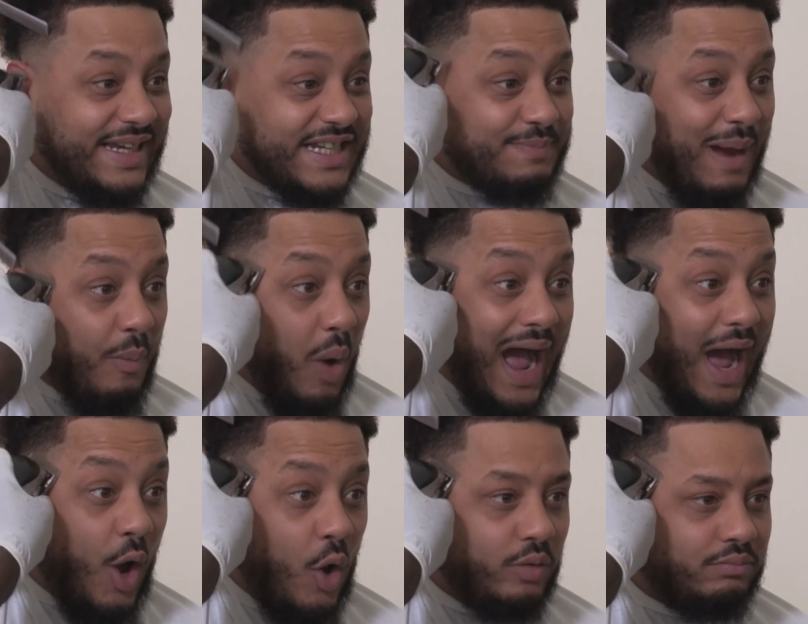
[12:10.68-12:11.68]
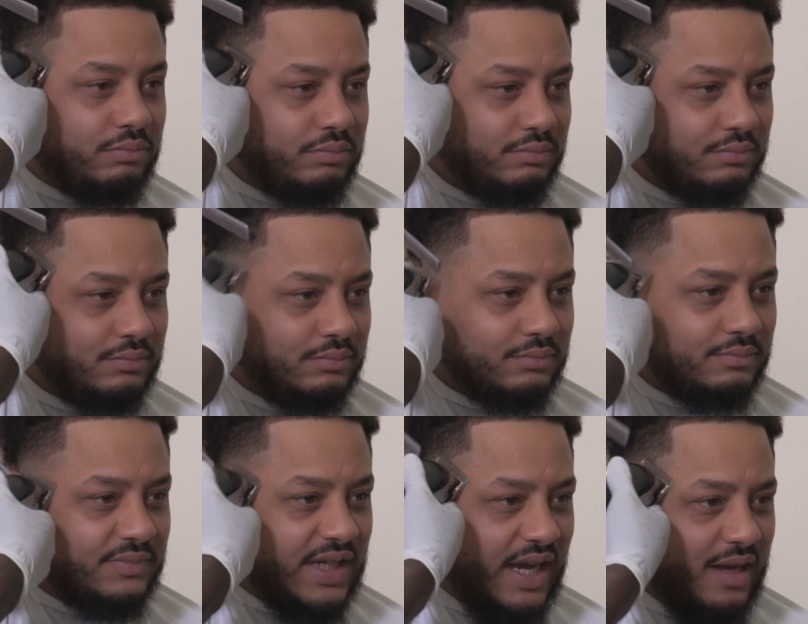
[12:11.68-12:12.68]
These men were at home,
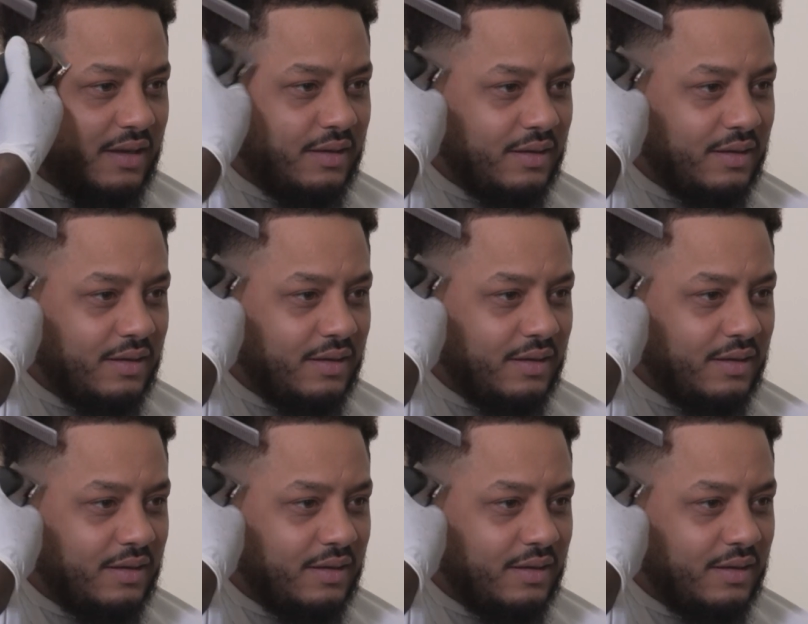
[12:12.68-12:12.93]
yeah,